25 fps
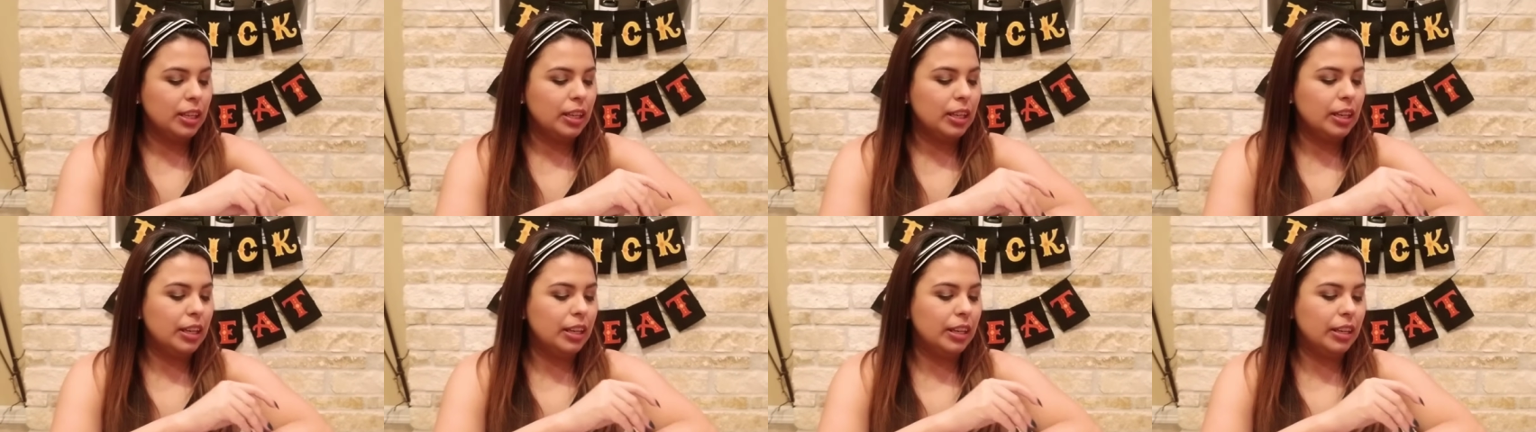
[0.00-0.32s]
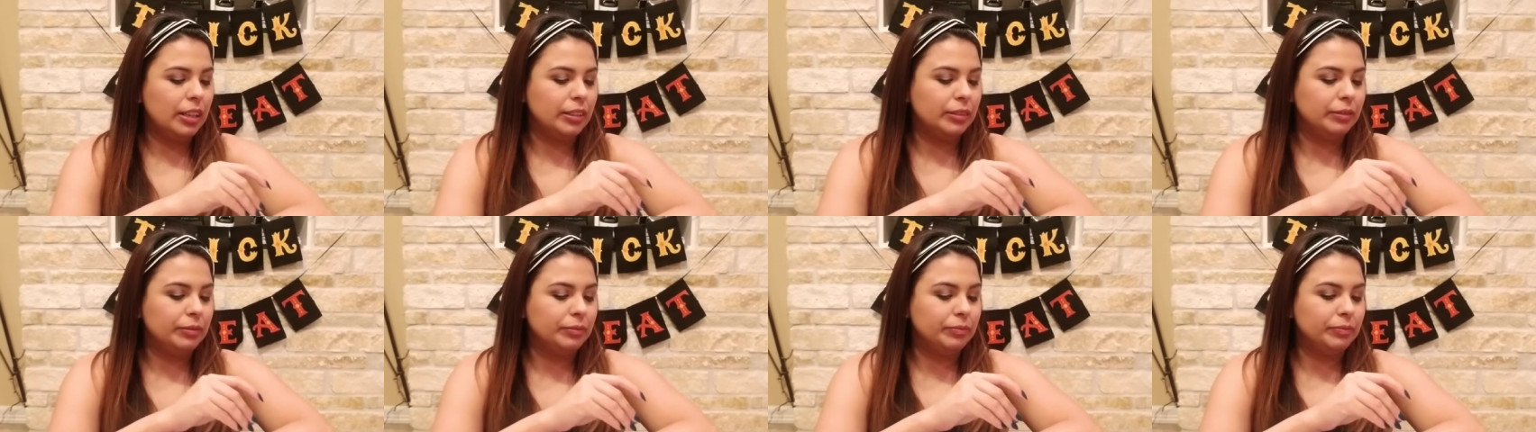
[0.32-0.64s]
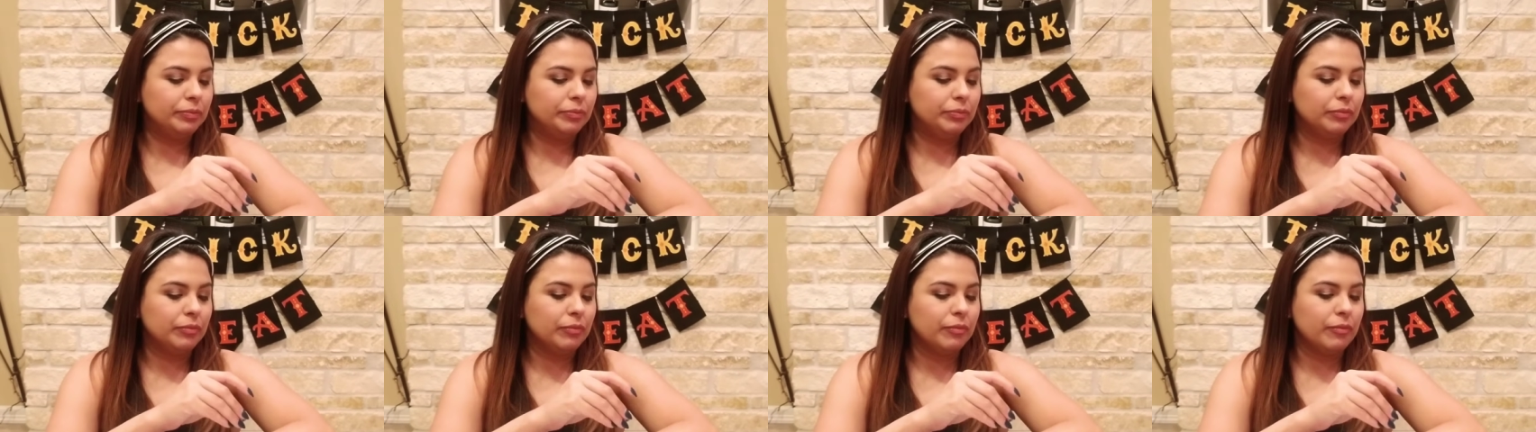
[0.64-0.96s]

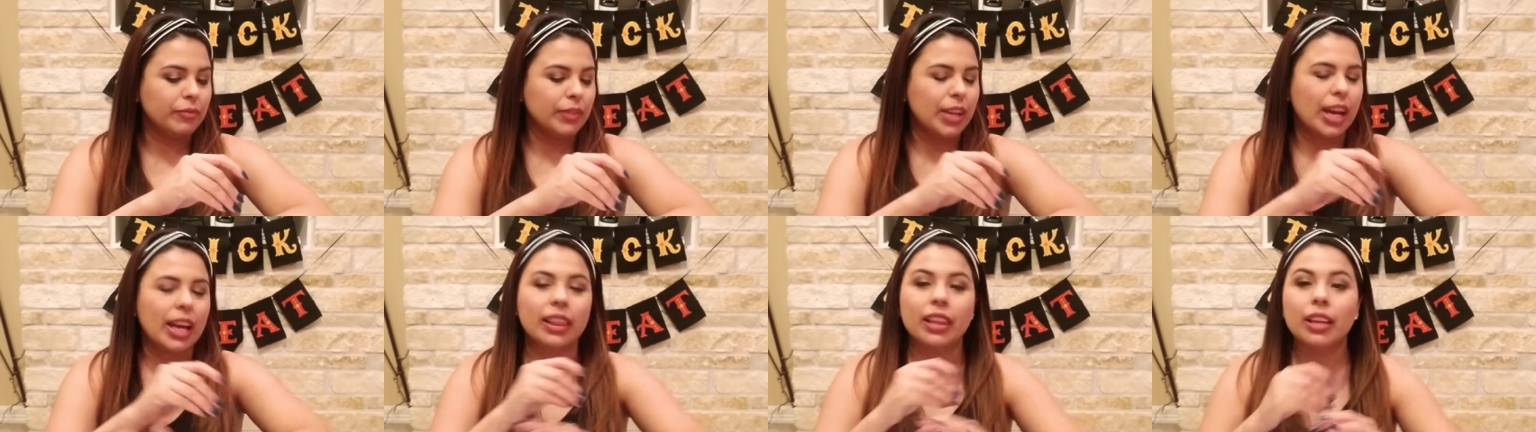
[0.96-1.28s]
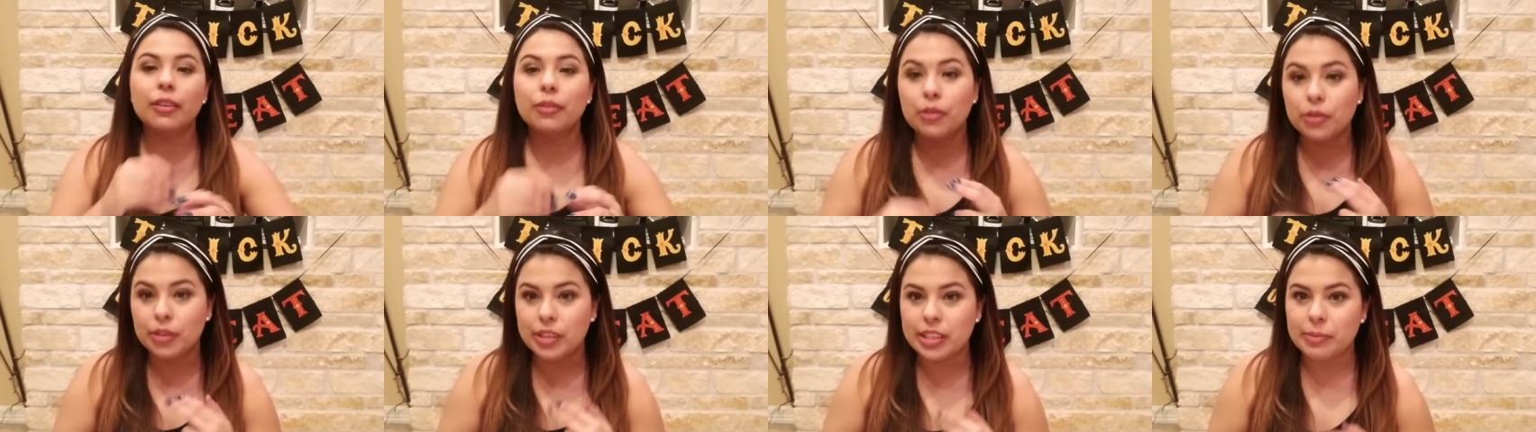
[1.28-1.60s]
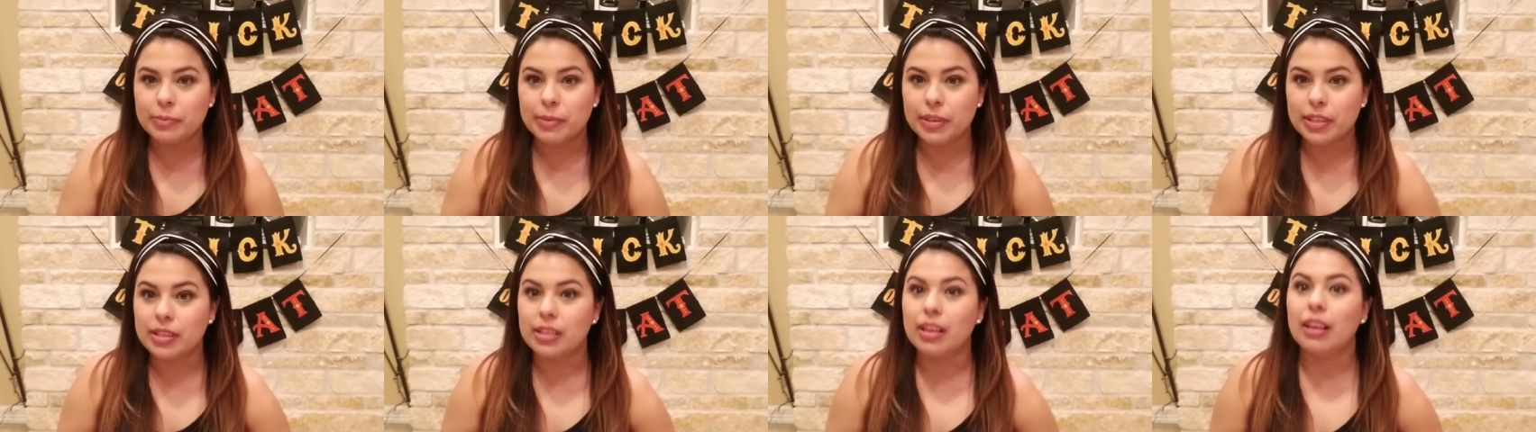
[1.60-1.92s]
I love
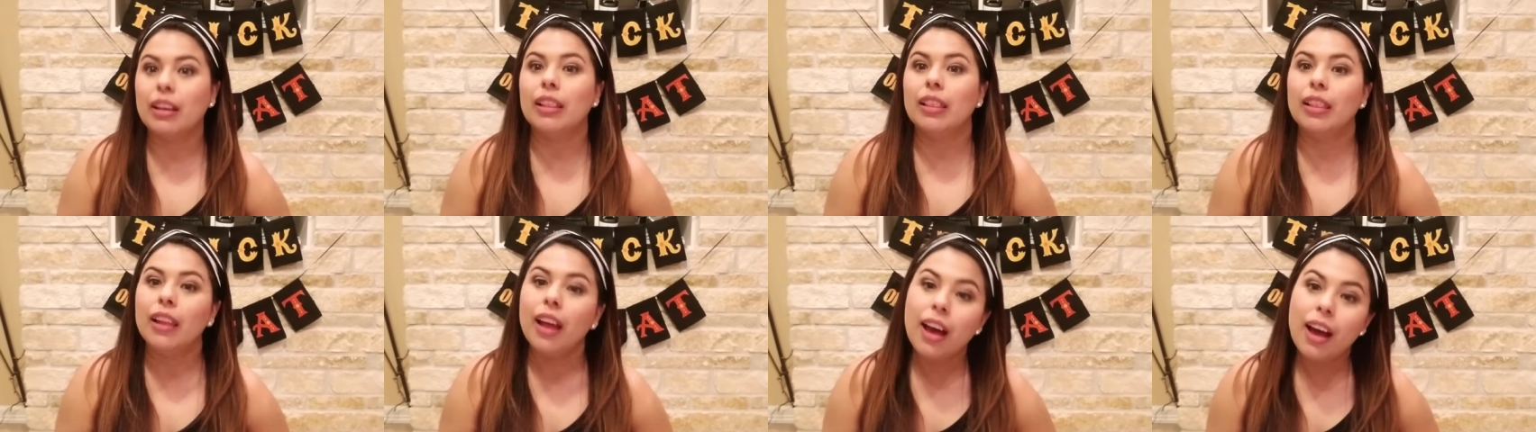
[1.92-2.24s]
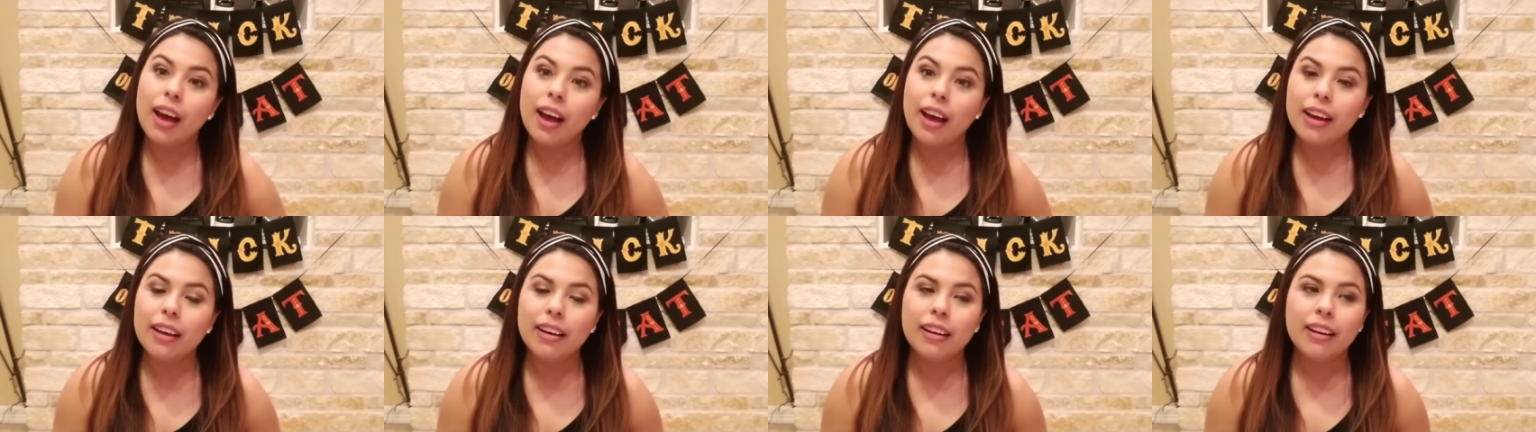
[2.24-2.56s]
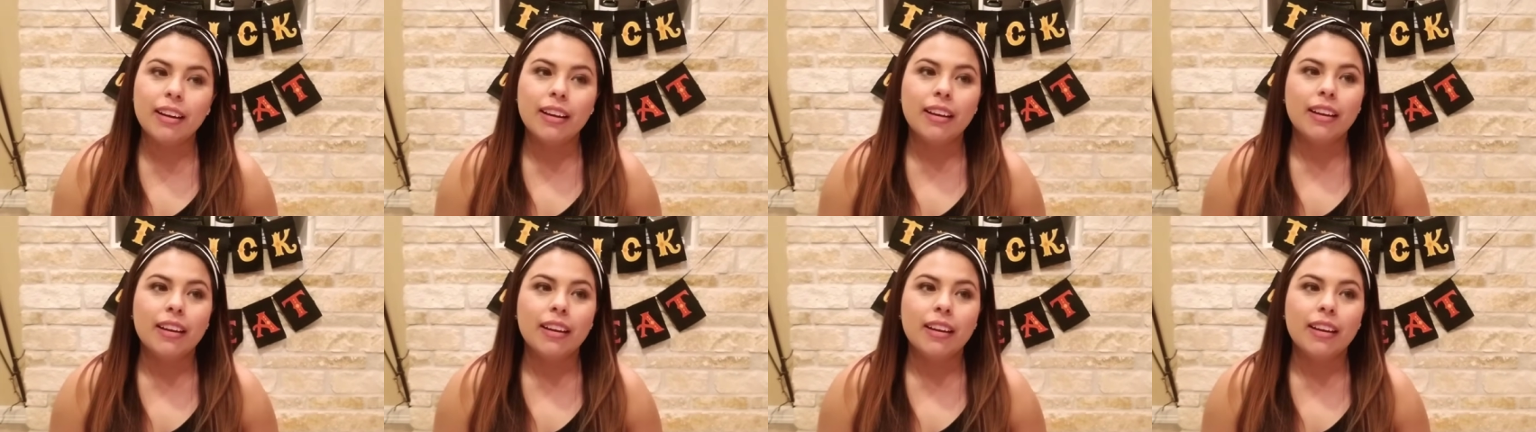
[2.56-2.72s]
Christmas a lot,